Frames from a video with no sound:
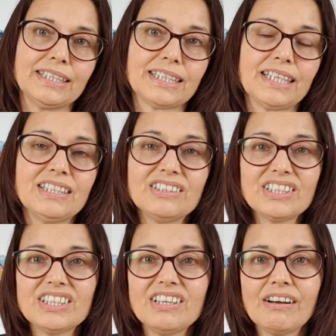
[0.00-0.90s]
So it's
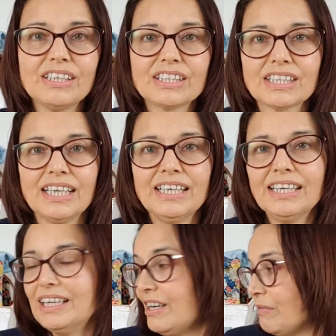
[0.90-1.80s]
just nice,
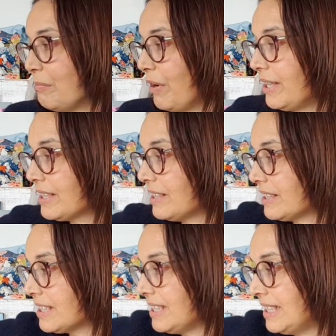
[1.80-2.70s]

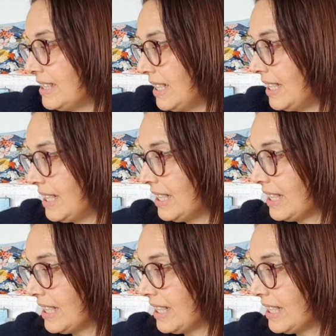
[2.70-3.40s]
mindless knitting,